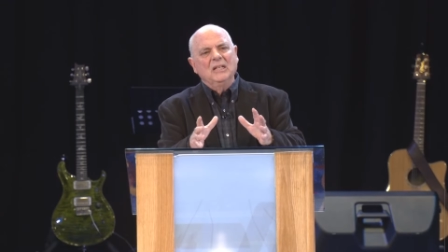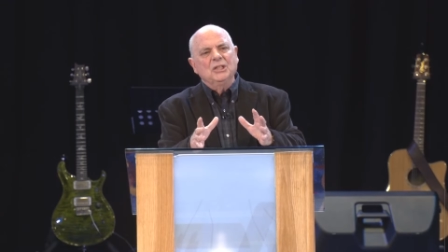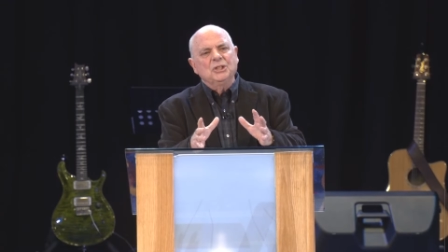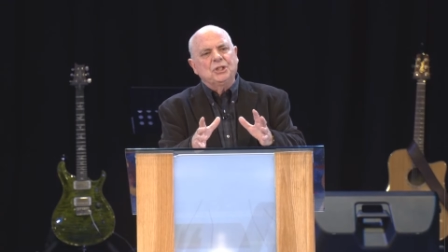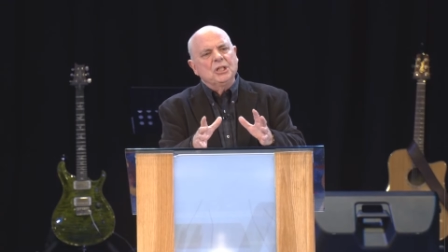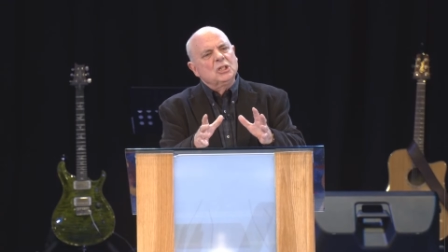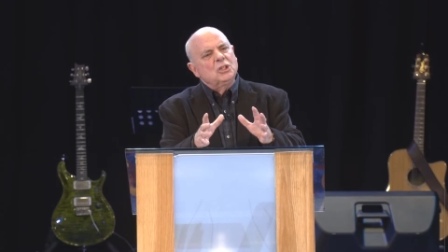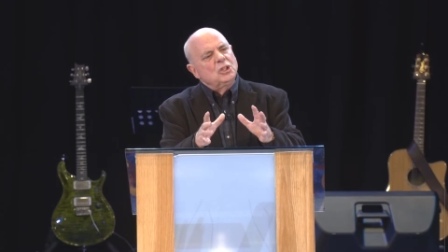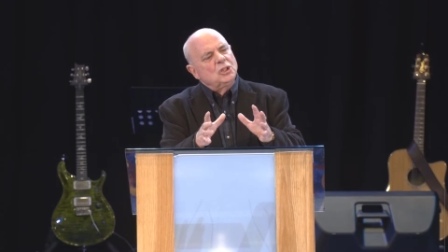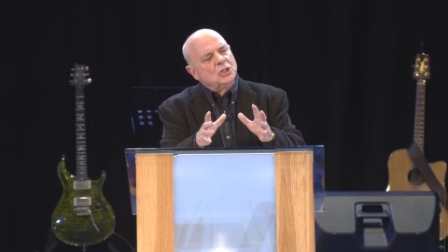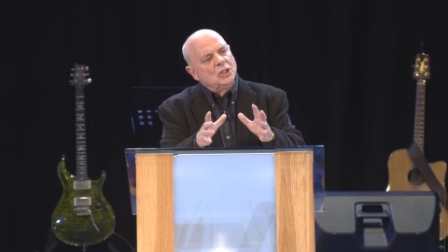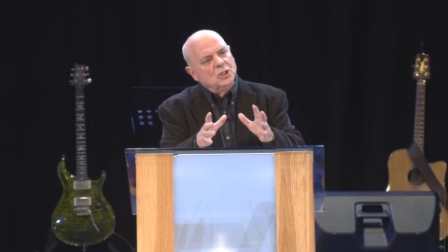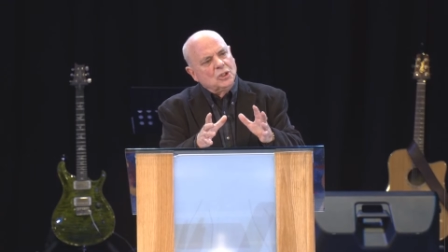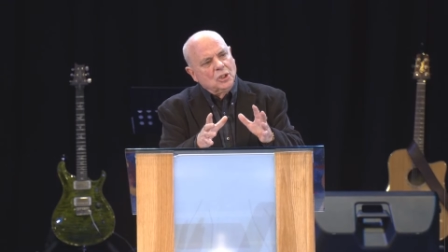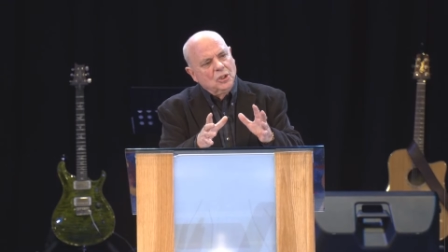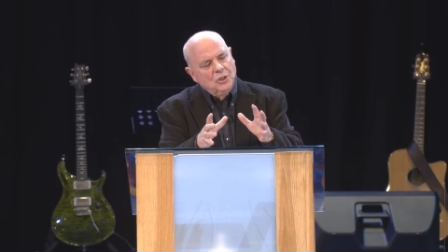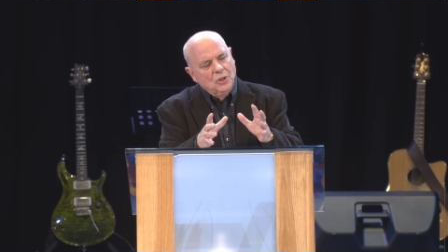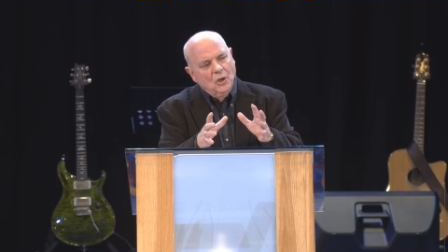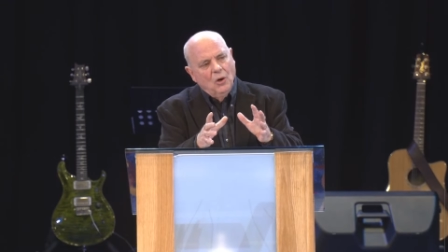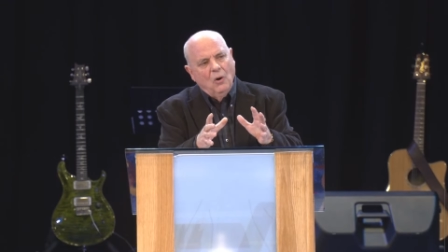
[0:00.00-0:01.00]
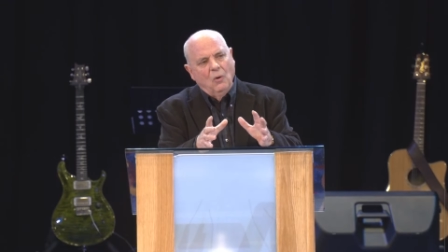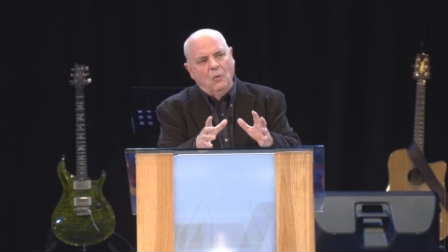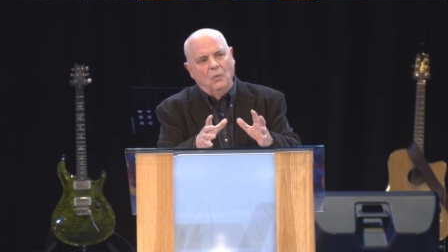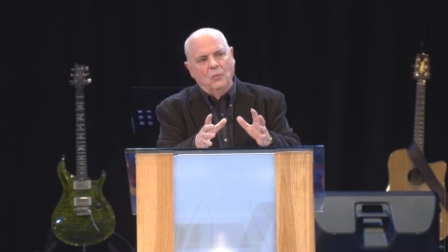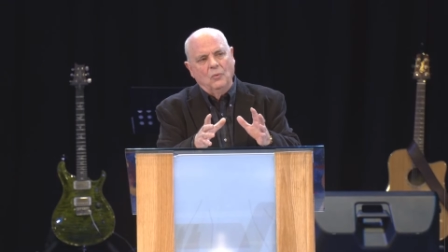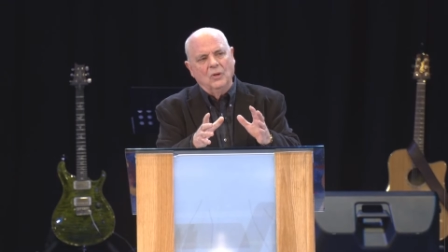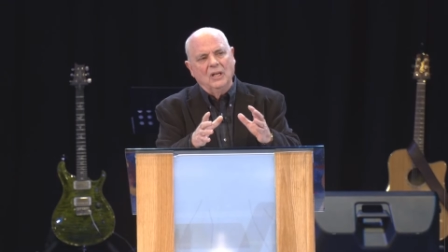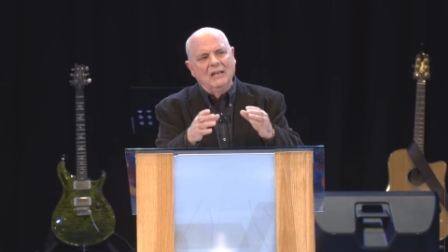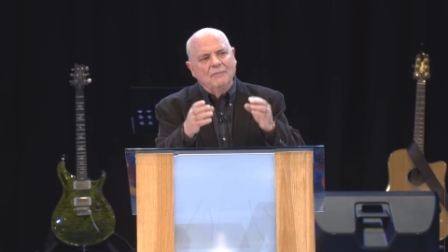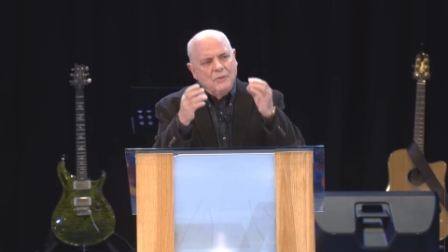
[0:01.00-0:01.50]
just to
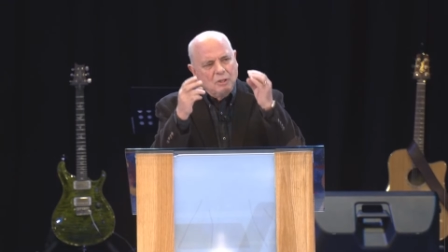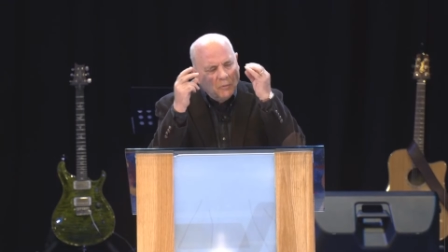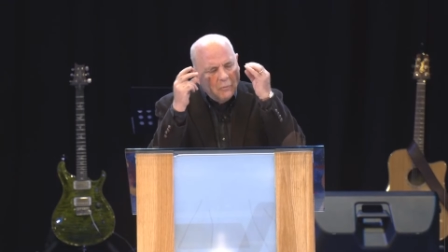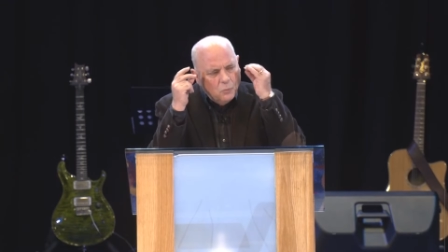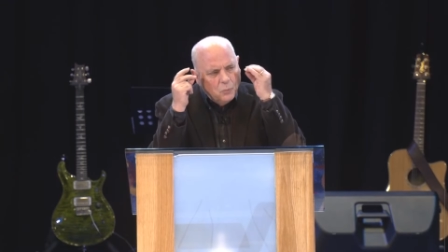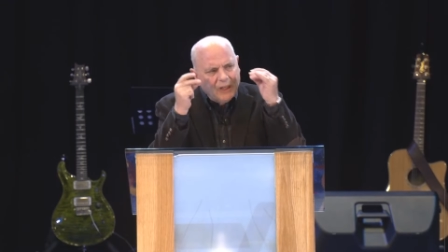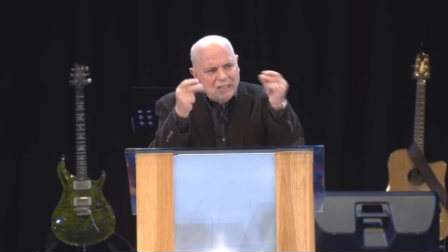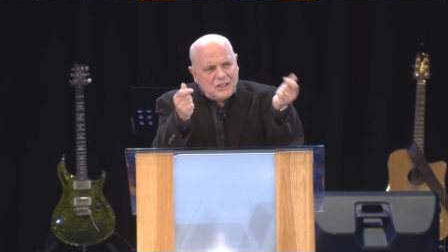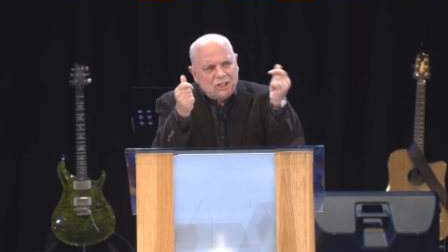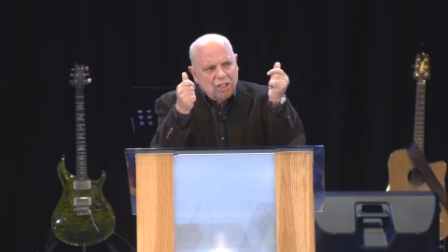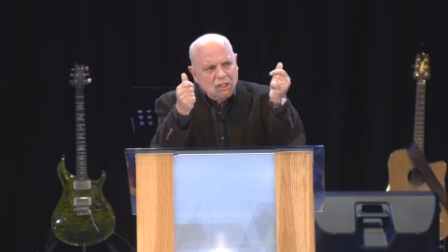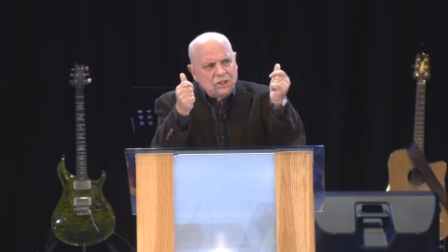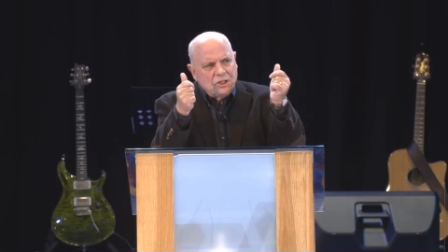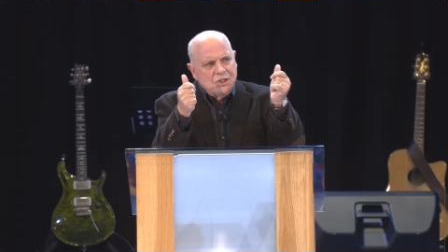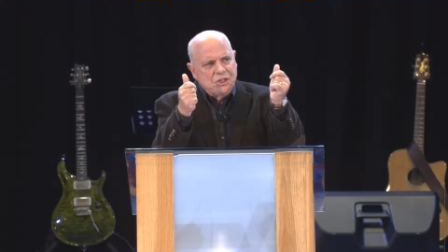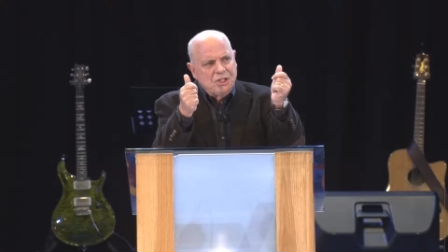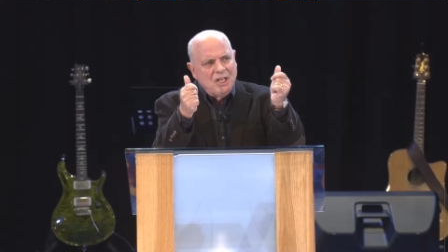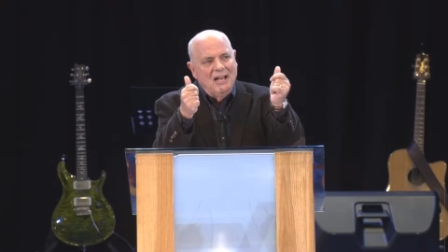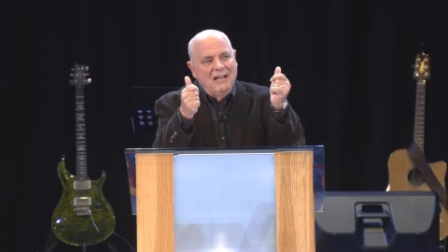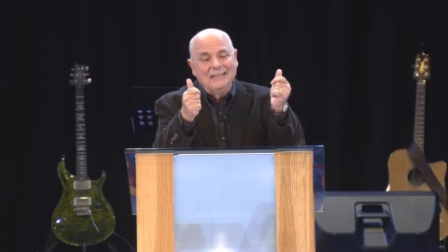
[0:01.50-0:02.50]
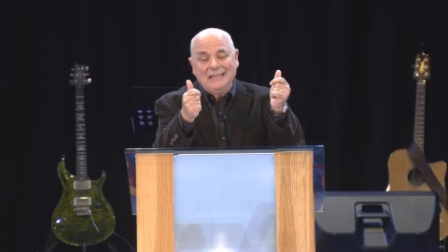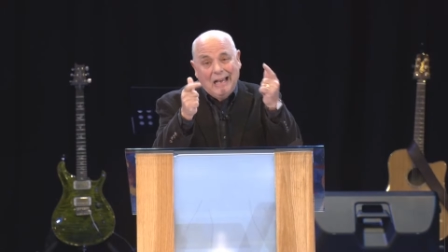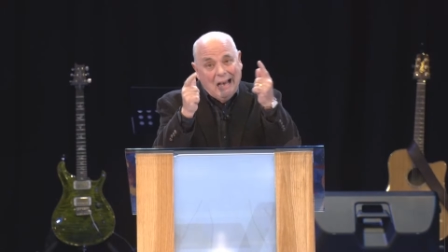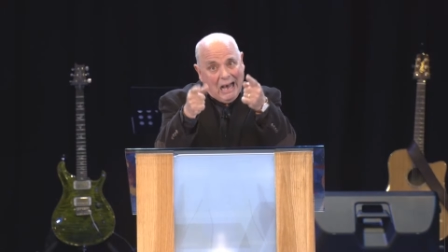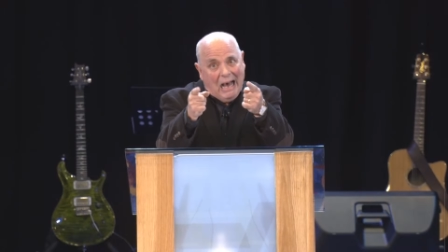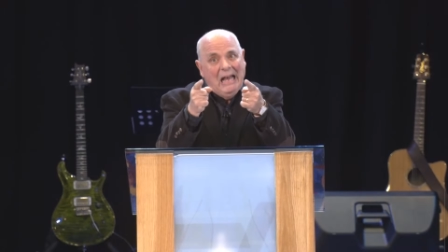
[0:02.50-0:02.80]
know, if you, we just, yeah,